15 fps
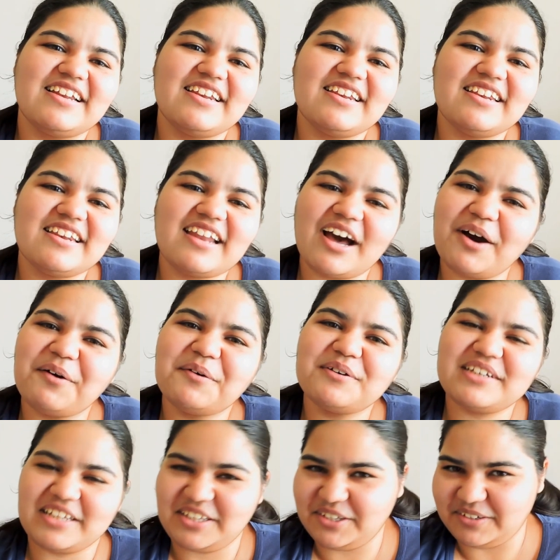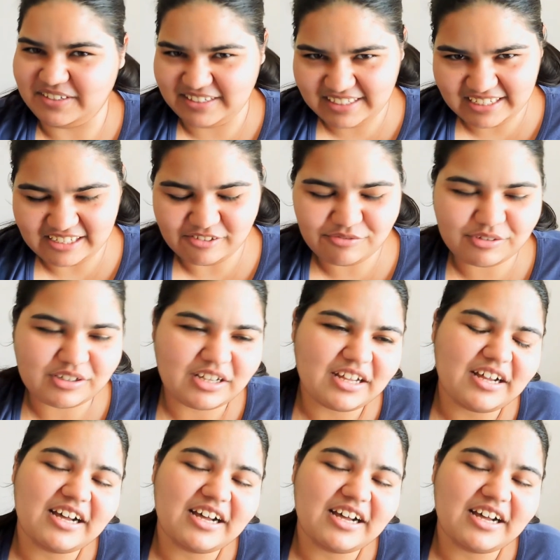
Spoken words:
now take your leave.